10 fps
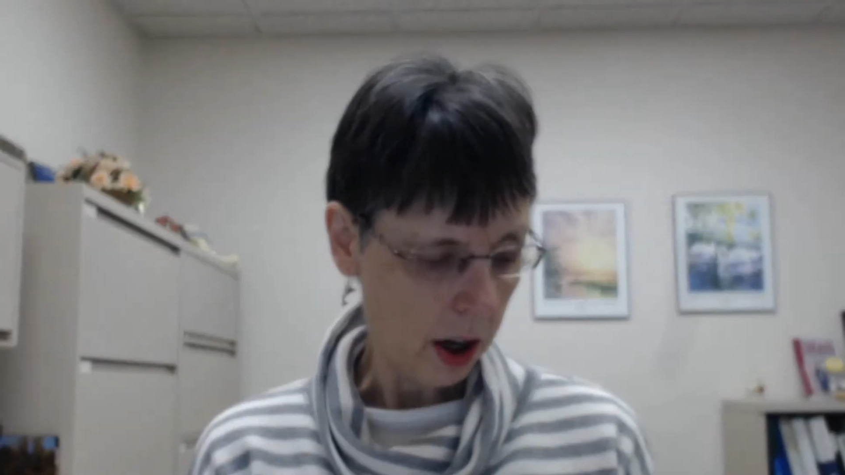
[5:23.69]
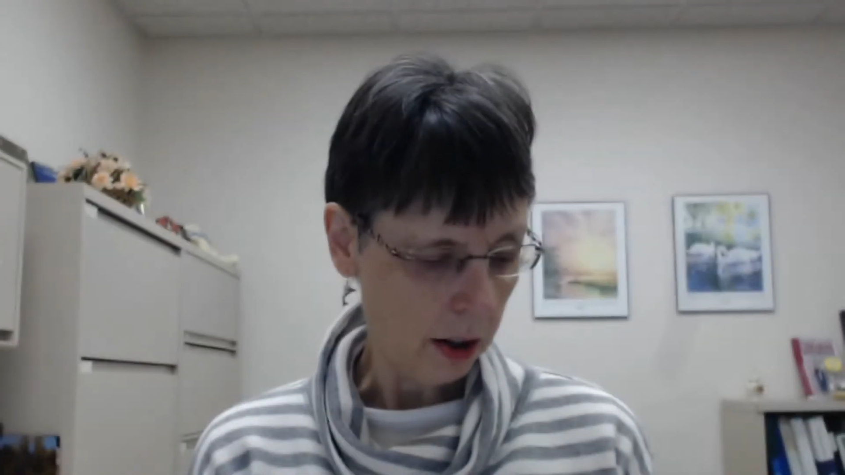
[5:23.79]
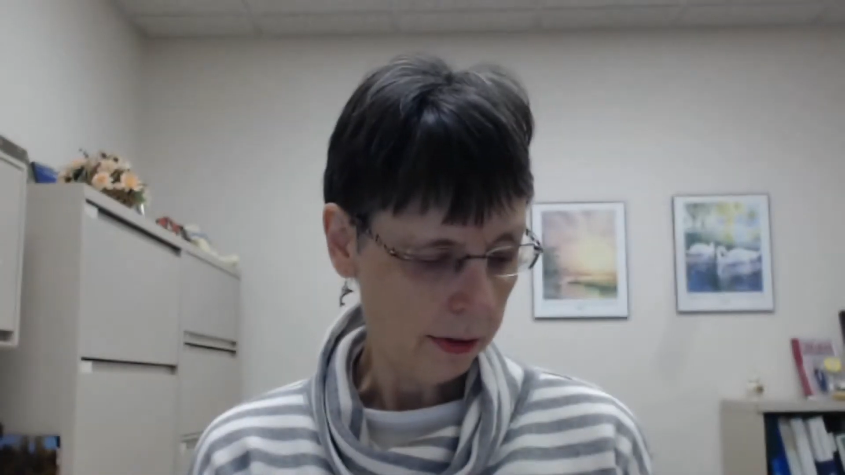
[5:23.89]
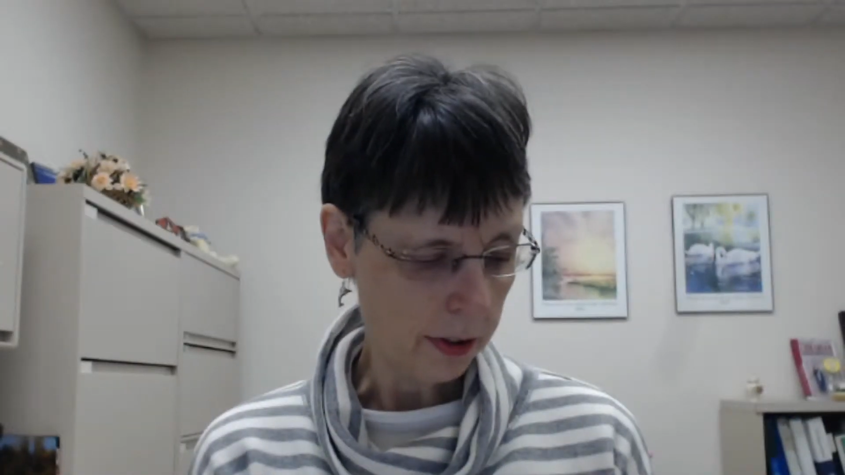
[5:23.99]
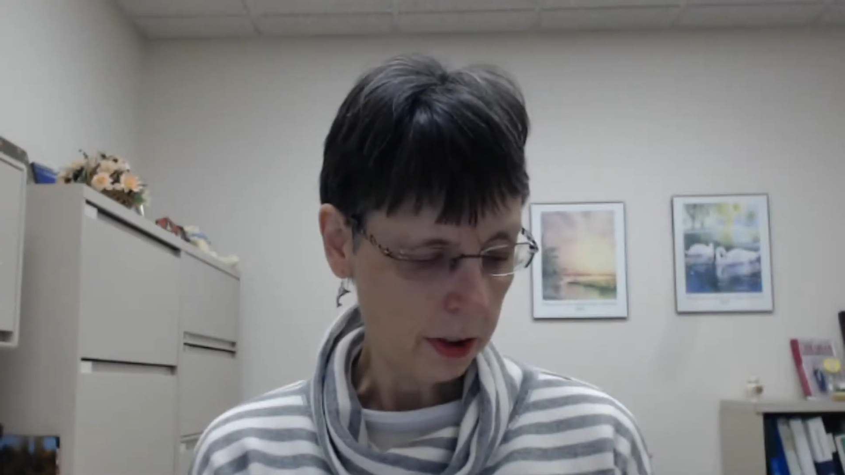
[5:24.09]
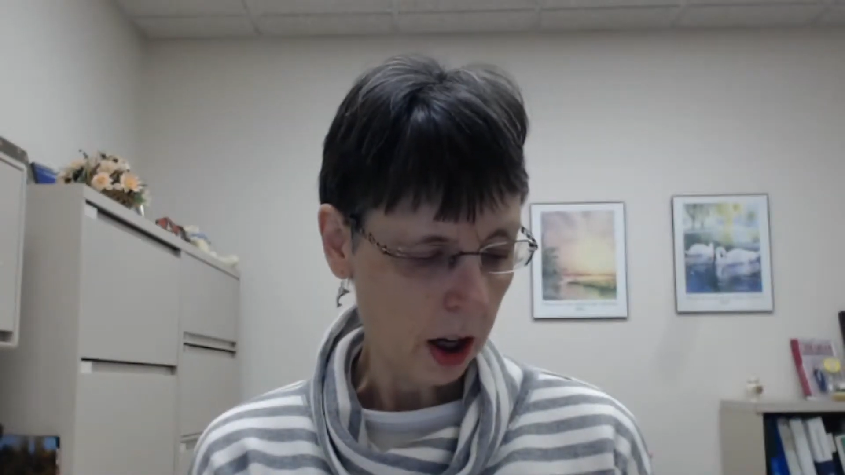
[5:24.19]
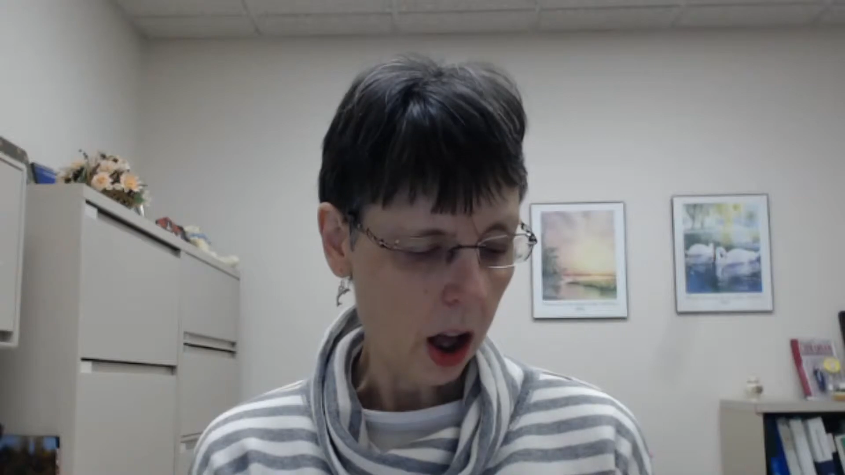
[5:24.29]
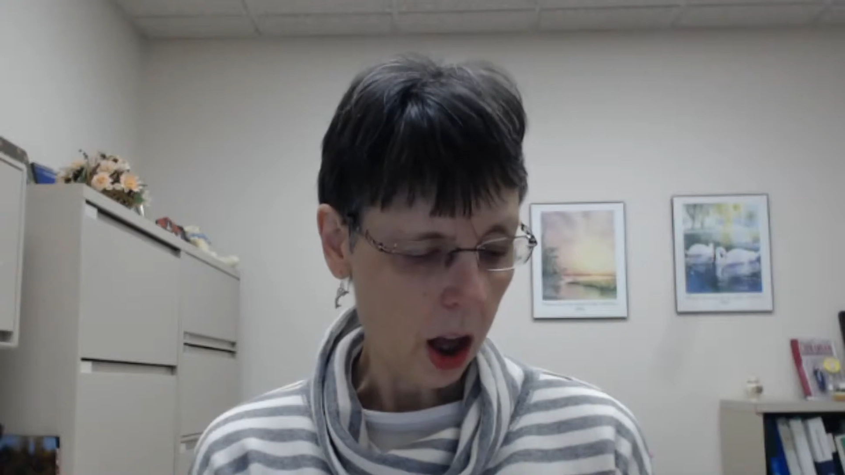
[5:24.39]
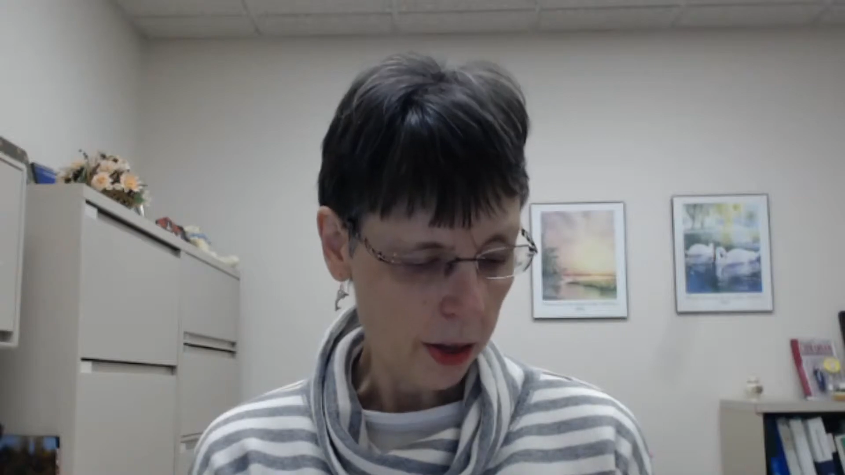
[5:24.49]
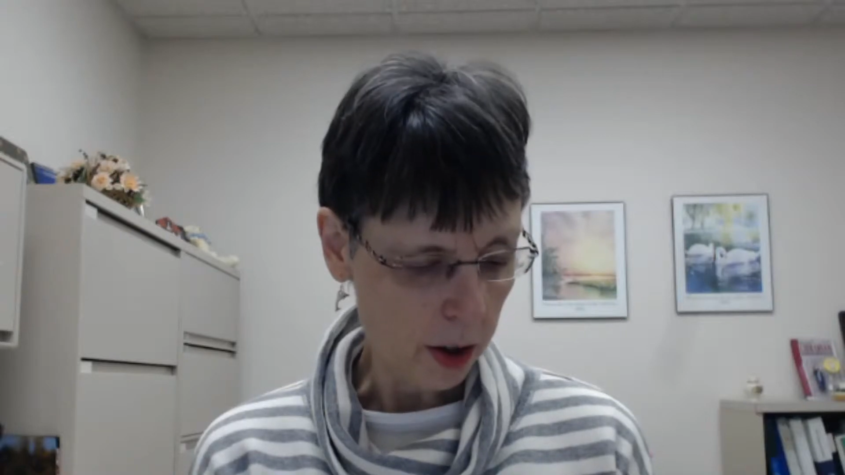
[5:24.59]
author,
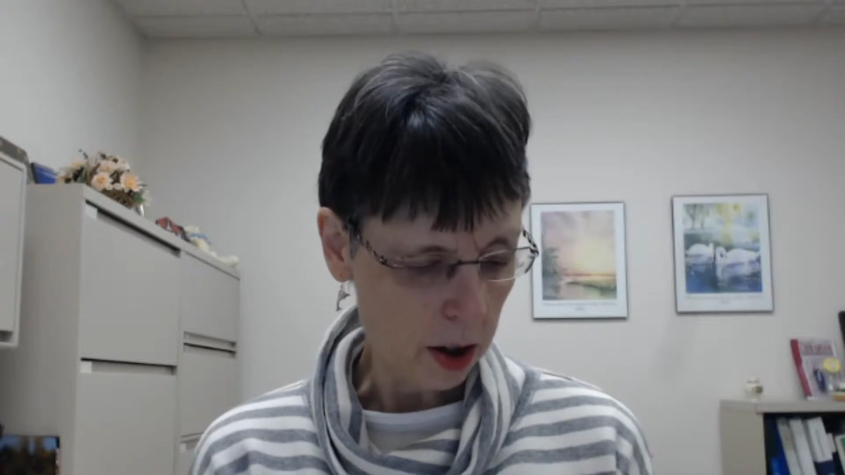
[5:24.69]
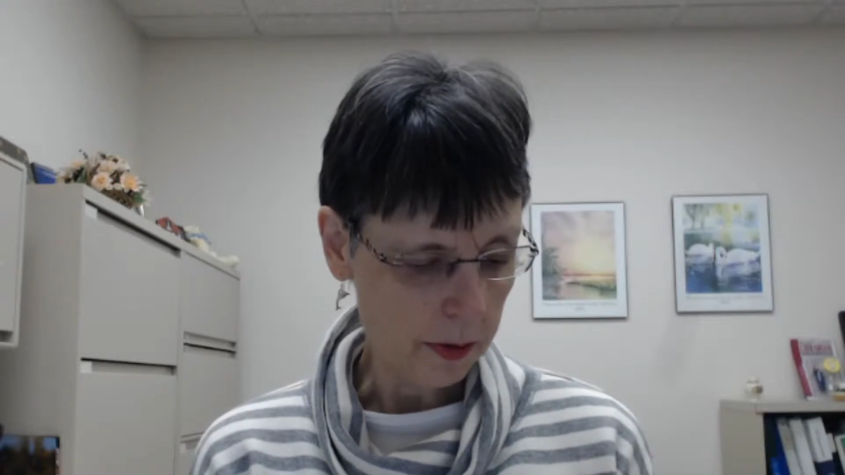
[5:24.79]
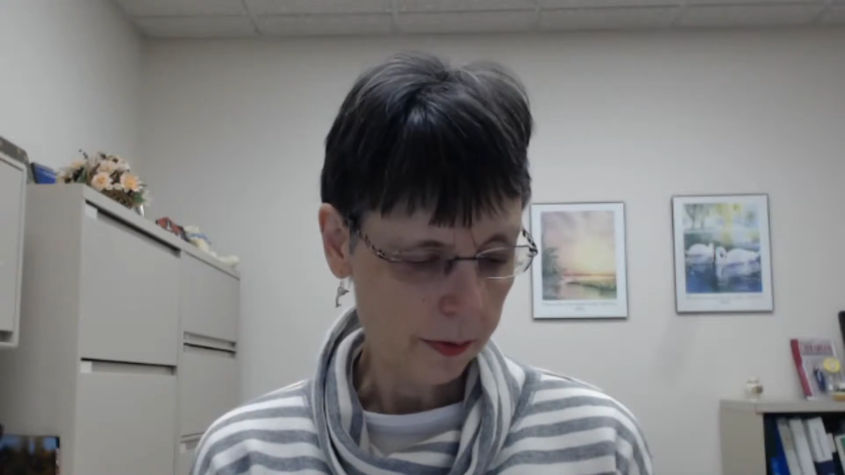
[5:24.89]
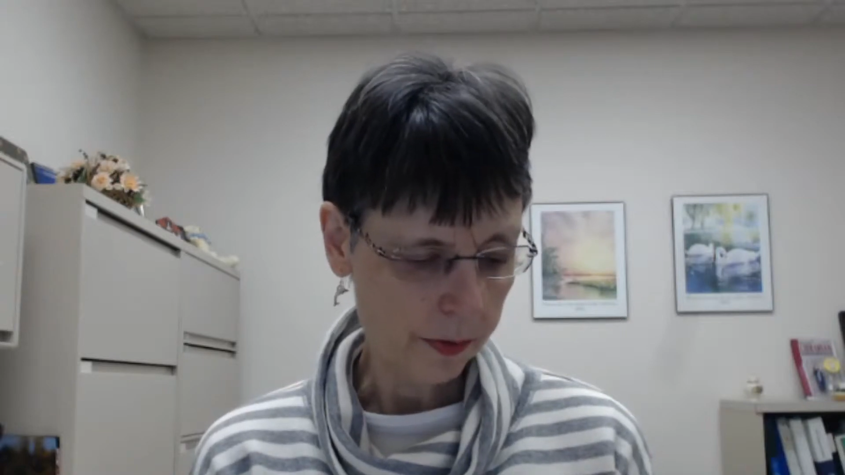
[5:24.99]
author